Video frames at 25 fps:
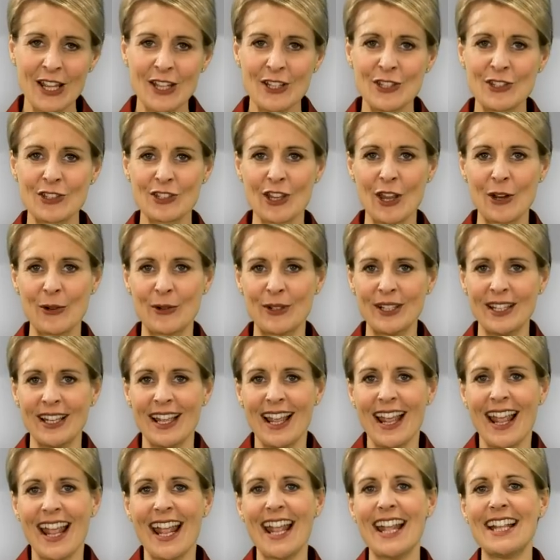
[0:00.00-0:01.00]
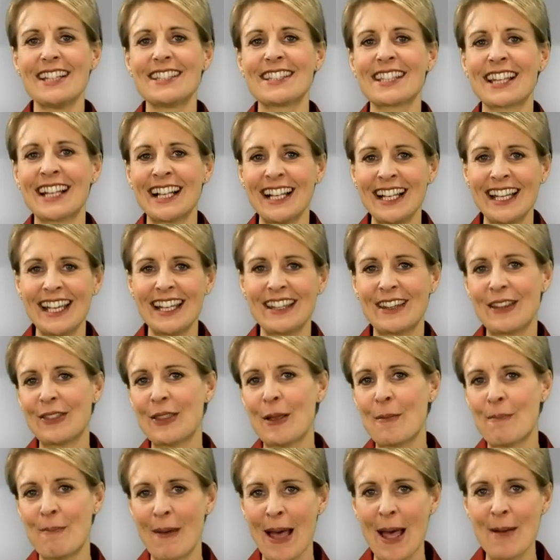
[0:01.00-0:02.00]
So, it's clear that
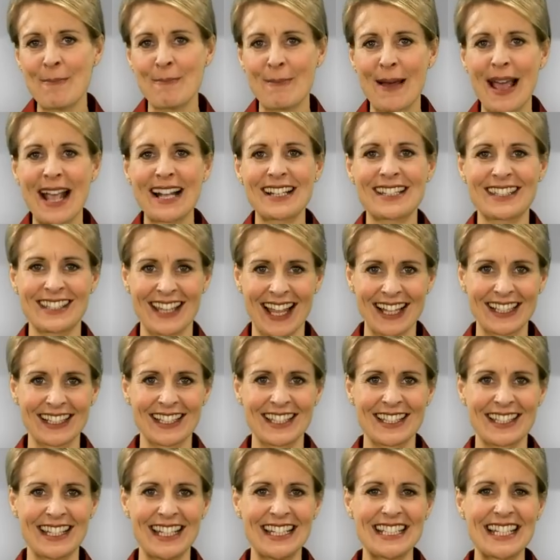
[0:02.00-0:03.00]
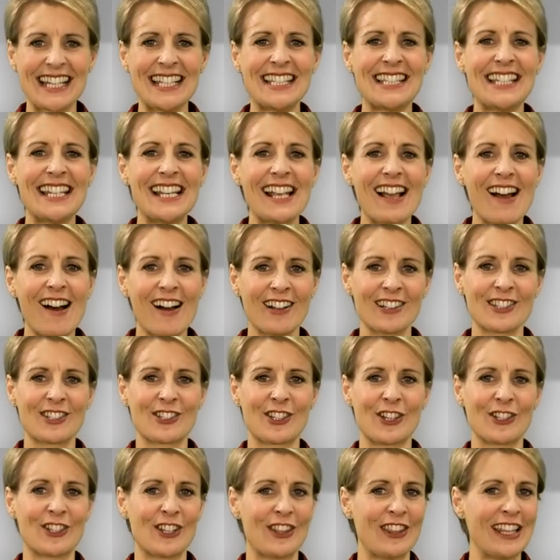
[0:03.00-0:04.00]
the Bambach saddle seat is the
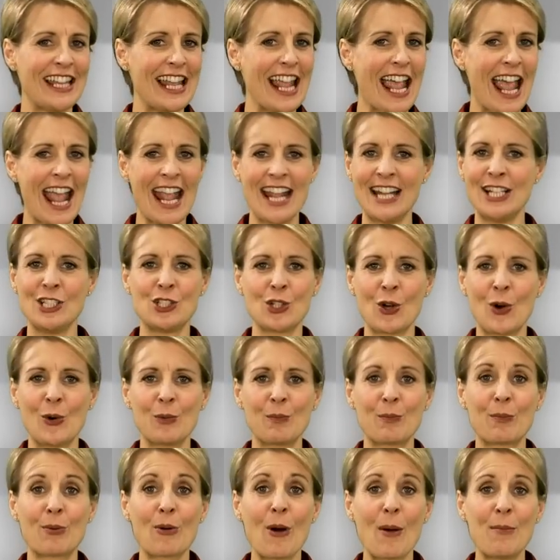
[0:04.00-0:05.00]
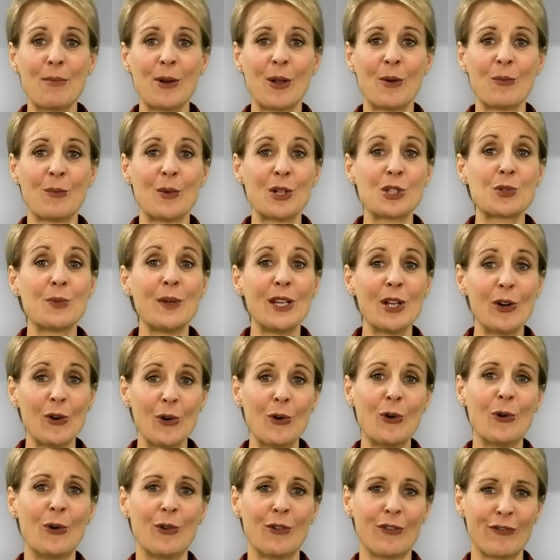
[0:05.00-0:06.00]
answer to the age-old problem which we
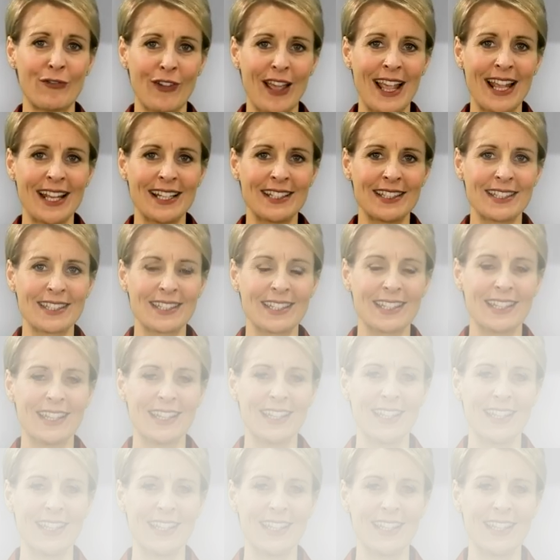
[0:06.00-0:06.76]
all face.